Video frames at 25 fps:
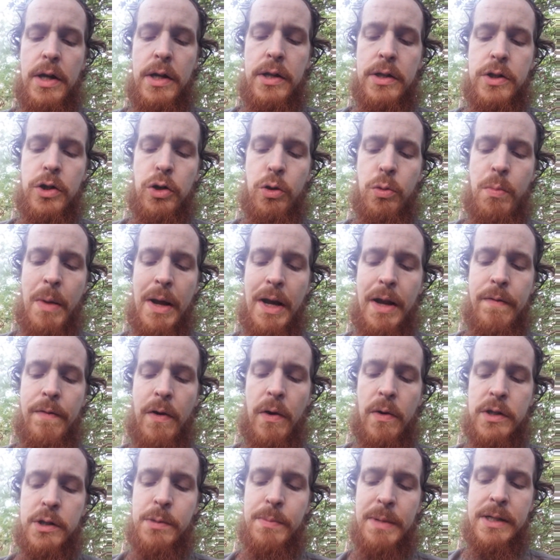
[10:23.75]
Too many
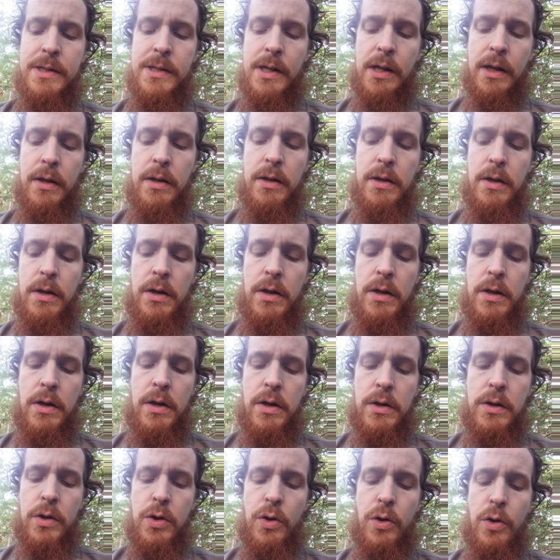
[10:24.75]
folks missing,
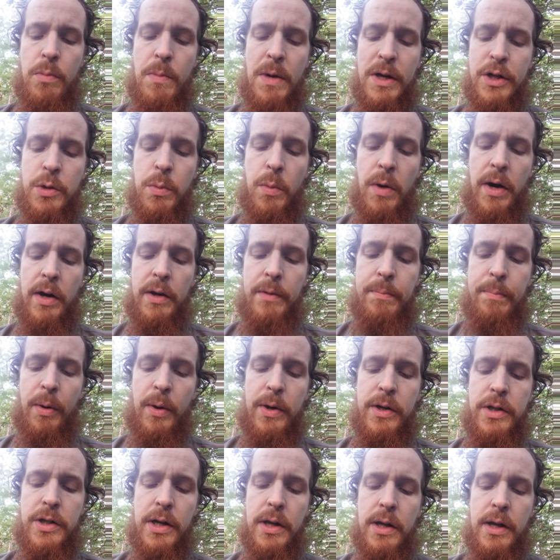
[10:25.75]
too much wild
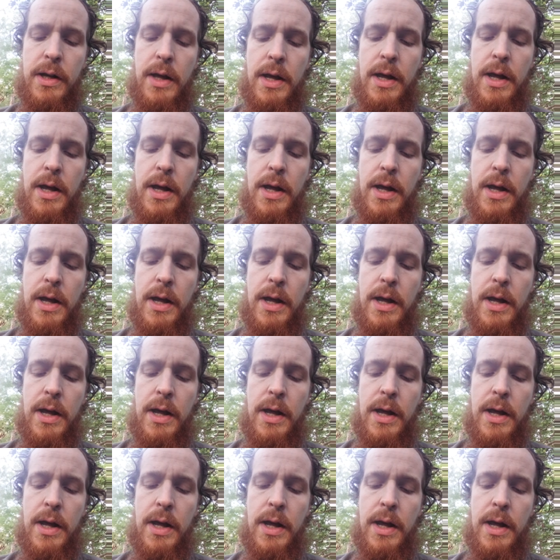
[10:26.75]
preaching